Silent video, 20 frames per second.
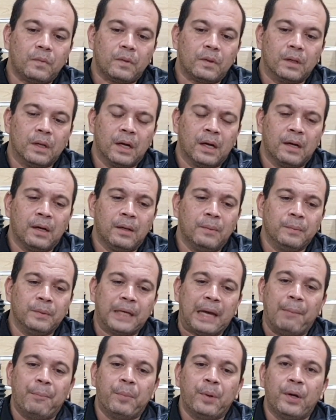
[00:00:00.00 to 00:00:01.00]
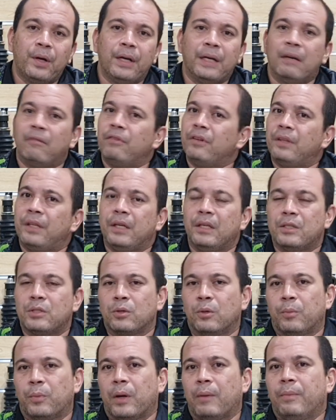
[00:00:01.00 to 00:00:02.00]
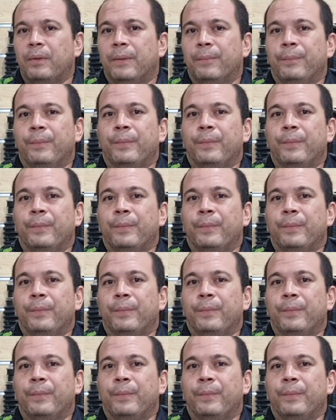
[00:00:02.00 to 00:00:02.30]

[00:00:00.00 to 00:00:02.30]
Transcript: Camber and everything is no problem.